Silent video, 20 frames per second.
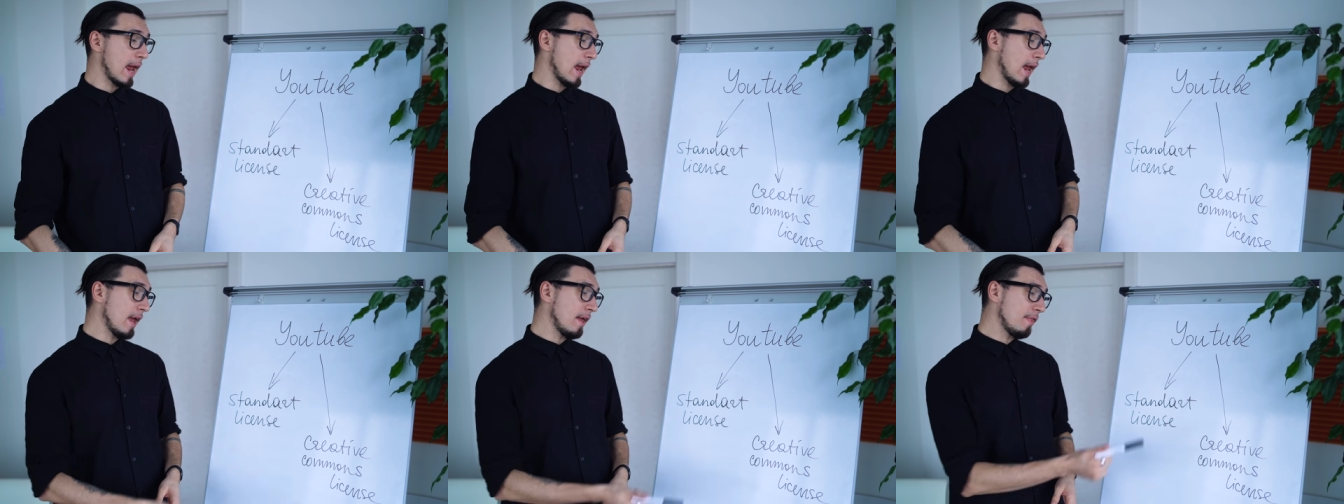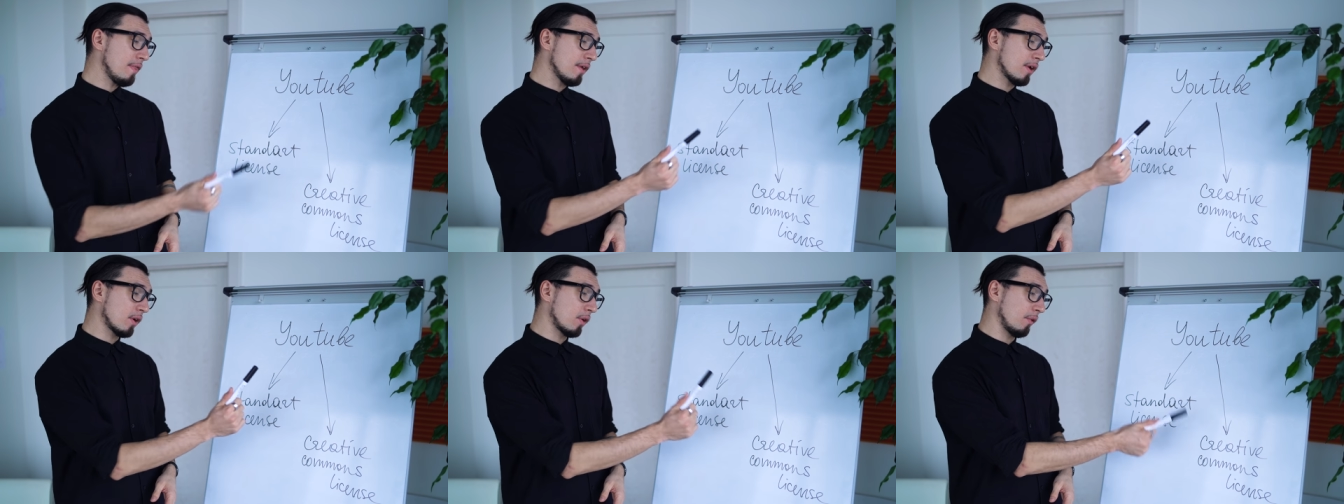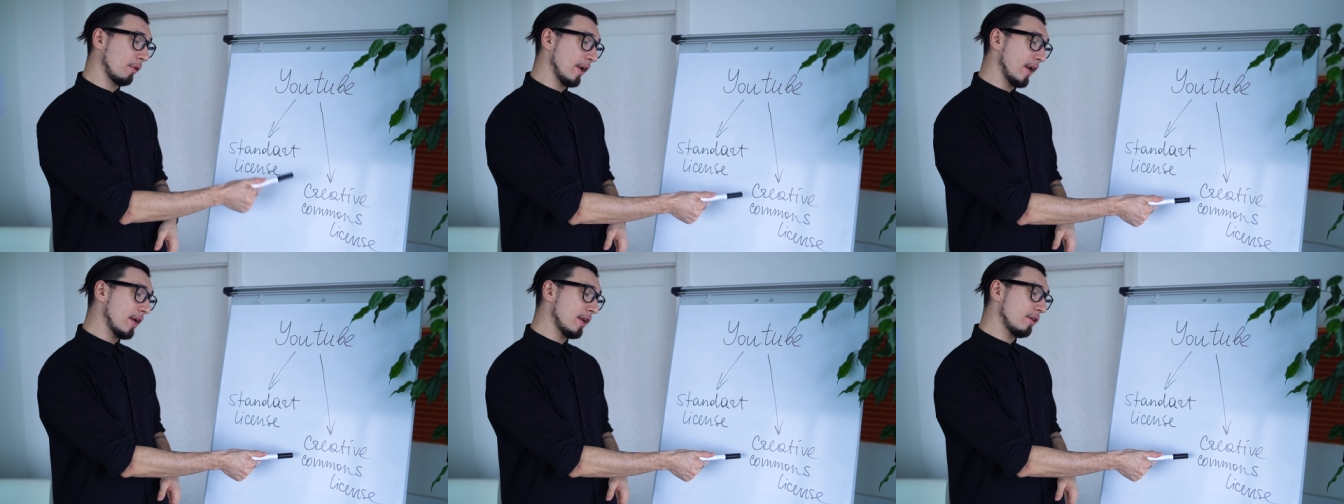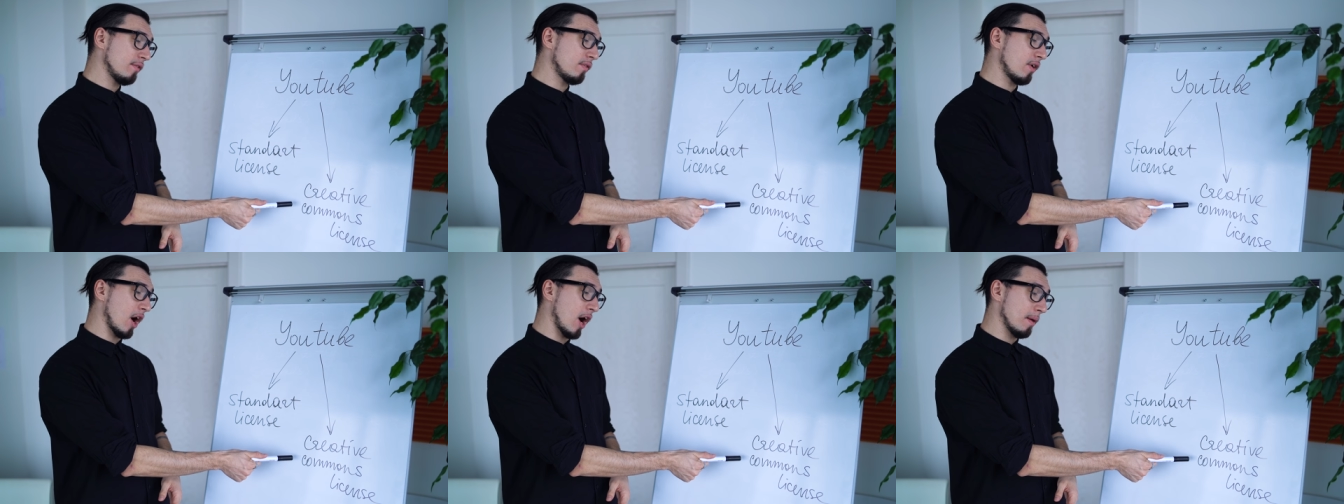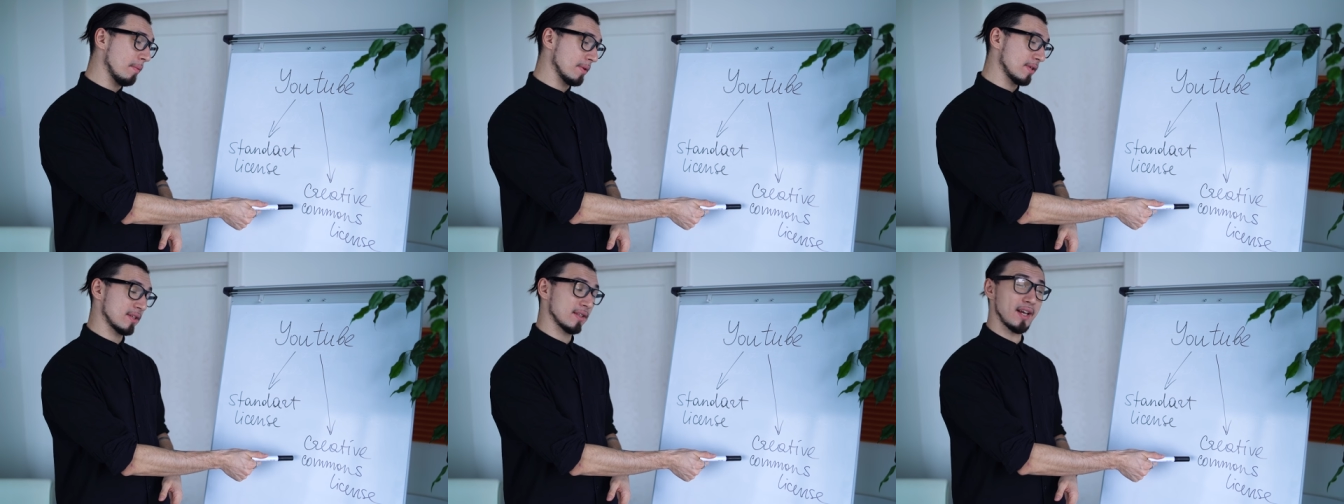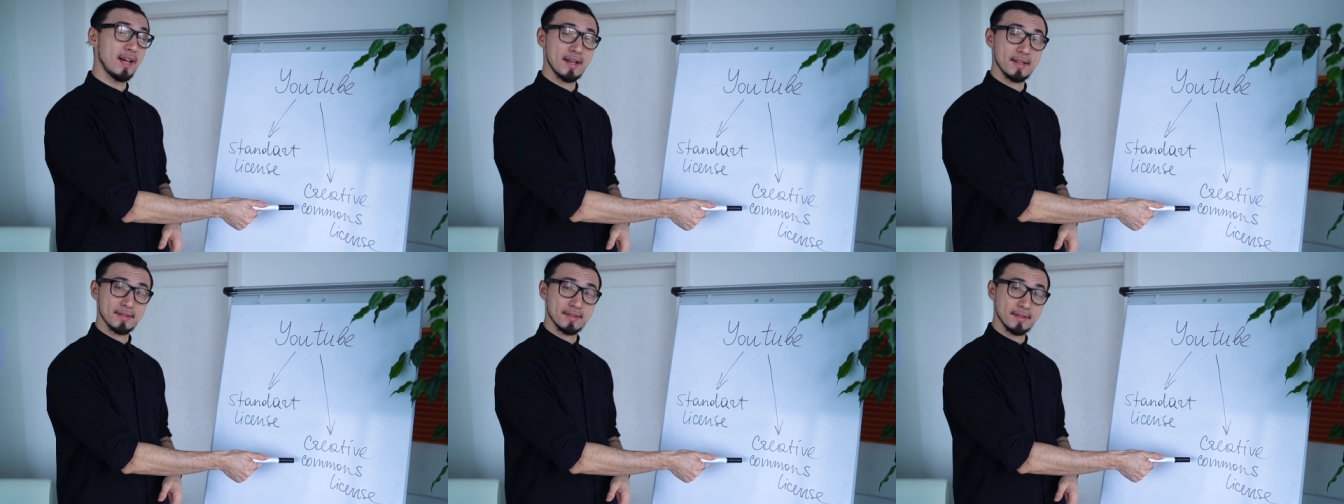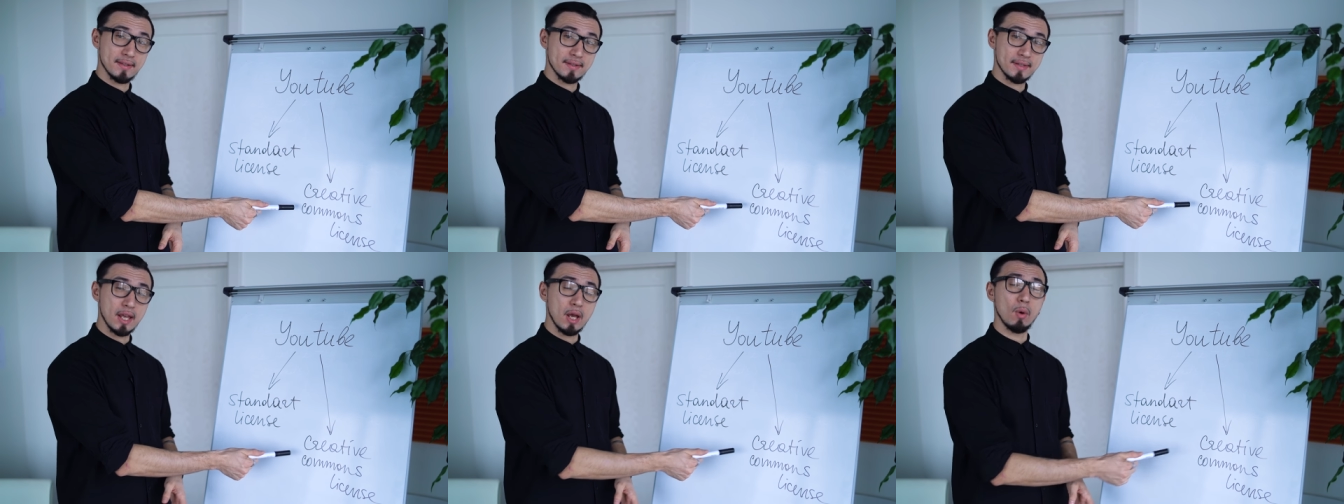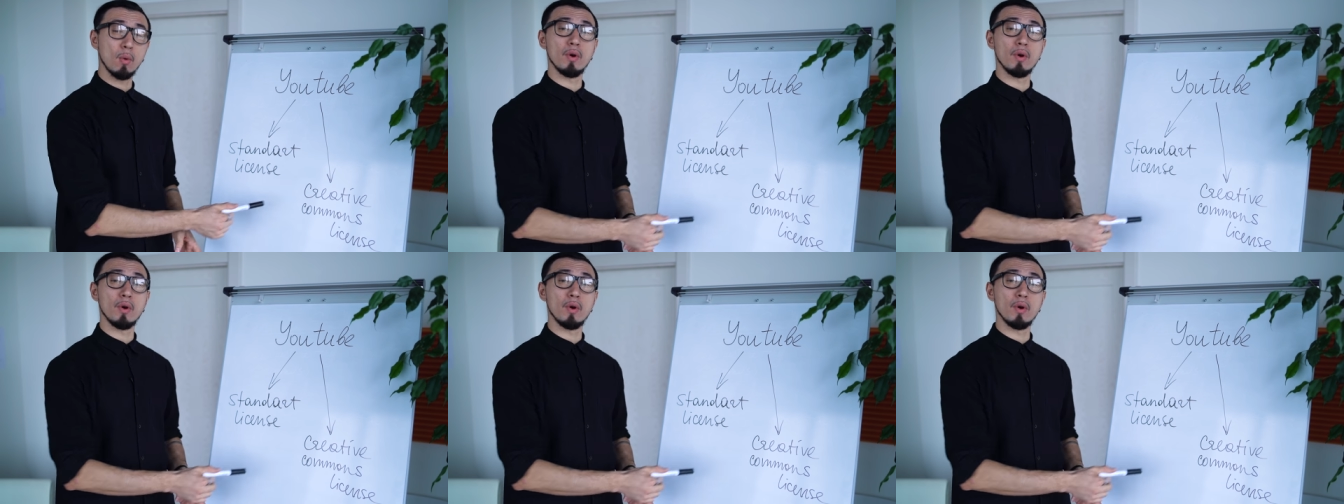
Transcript: and the Creative Commons license,